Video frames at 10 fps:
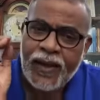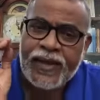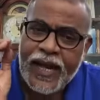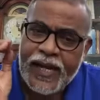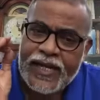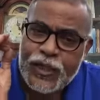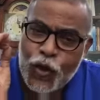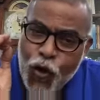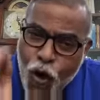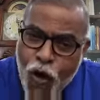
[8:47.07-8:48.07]
that it is
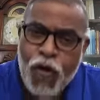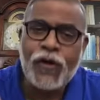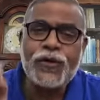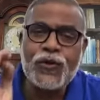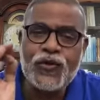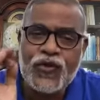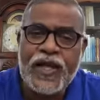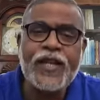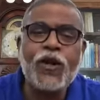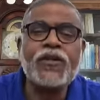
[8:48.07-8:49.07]
wrong to
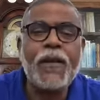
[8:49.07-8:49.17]
see Dr.